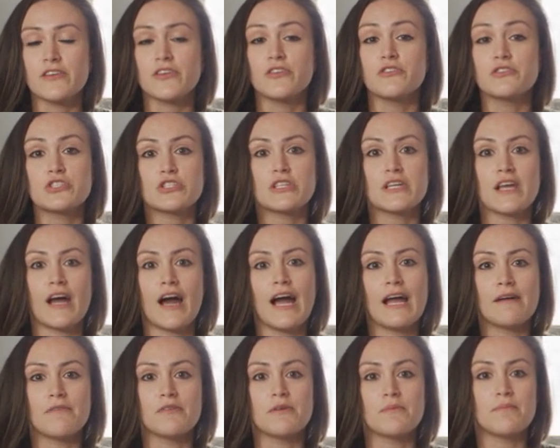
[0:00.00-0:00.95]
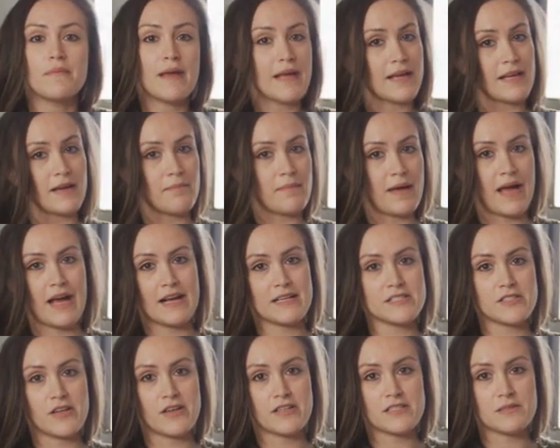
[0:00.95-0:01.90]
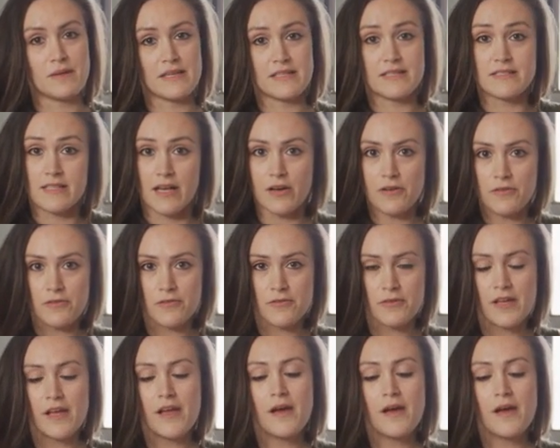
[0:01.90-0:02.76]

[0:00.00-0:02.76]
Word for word: Usually I would make a mac sauce myself,